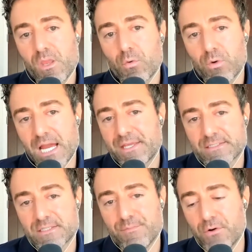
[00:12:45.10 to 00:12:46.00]
what I think
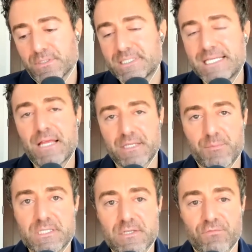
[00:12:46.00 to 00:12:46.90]
is the most
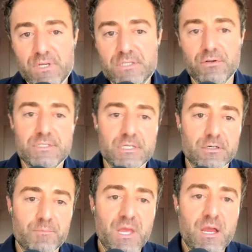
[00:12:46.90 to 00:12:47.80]
salient piece of research
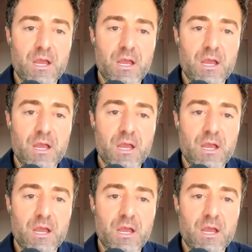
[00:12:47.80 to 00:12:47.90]
here,